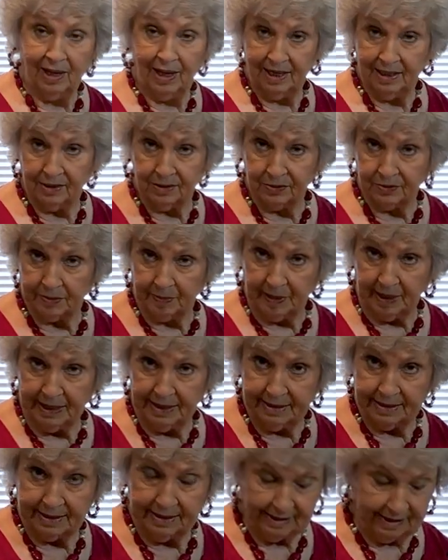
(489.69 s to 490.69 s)
like those
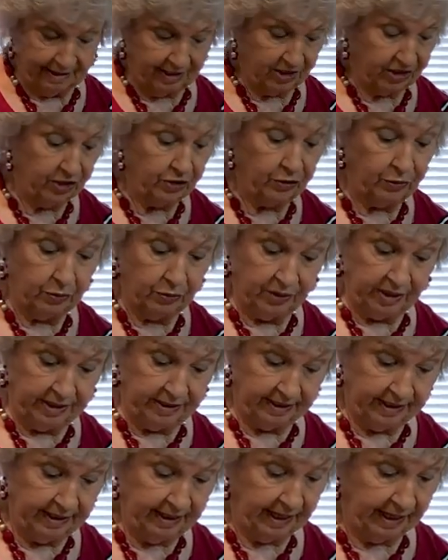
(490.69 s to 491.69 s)
places. It's too
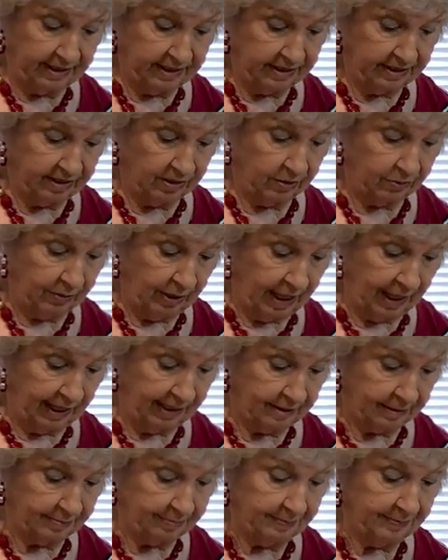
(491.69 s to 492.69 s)
greasy. I just don't
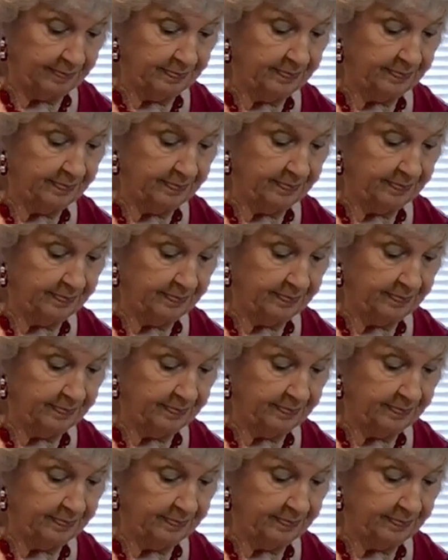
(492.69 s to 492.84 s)
like them.